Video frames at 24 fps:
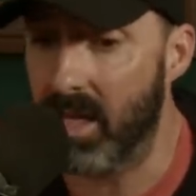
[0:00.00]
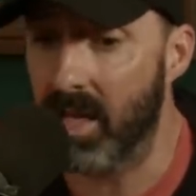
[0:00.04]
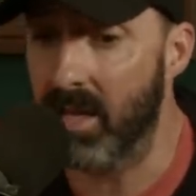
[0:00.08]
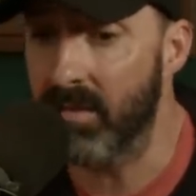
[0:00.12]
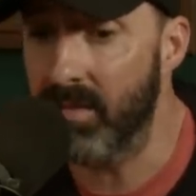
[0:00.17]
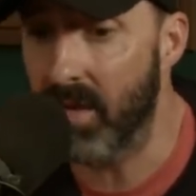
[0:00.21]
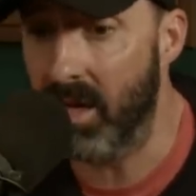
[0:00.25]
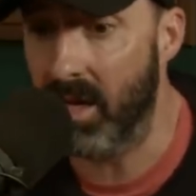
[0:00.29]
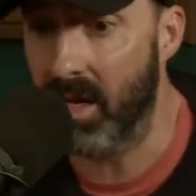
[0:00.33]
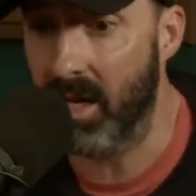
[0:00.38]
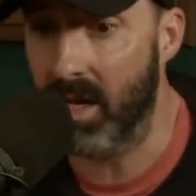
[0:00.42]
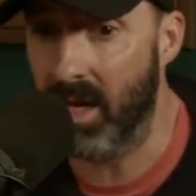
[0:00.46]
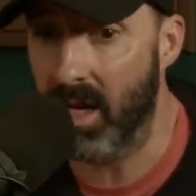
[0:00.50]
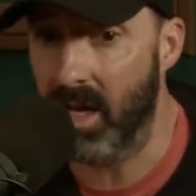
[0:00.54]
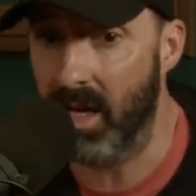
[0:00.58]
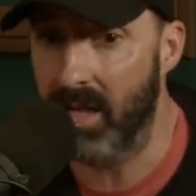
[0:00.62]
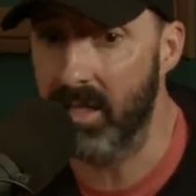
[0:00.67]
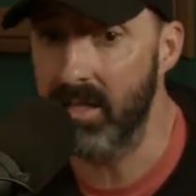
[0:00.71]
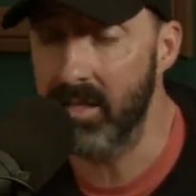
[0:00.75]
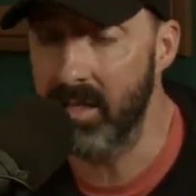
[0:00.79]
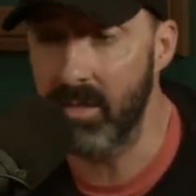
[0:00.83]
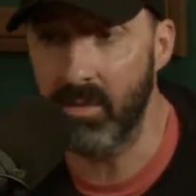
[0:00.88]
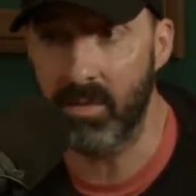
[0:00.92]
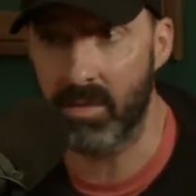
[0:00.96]
I've
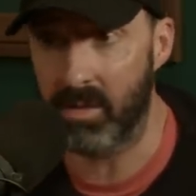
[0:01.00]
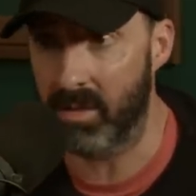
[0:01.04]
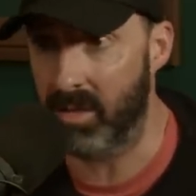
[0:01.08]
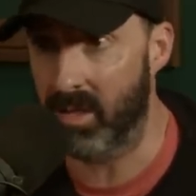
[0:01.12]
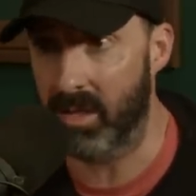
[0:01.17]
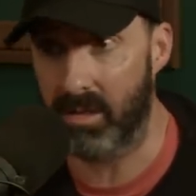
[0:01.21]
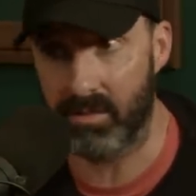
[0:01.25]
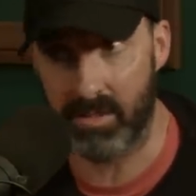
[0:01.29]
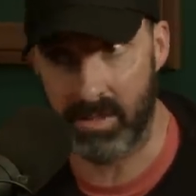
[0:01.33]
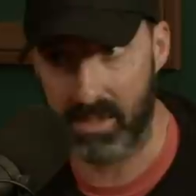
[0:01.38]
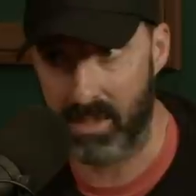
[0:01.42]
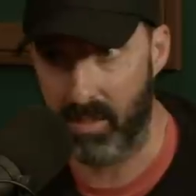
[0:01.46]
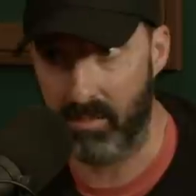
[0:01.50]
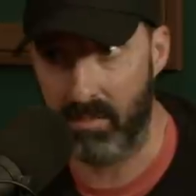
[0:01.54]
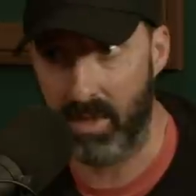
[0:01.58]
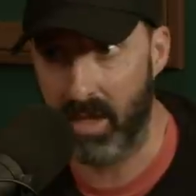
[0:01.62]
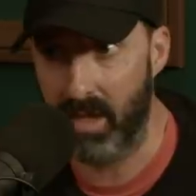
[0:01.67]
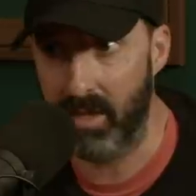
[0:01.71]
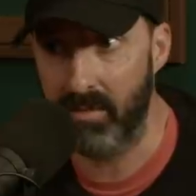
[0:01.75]
I deal with a lot of resentment.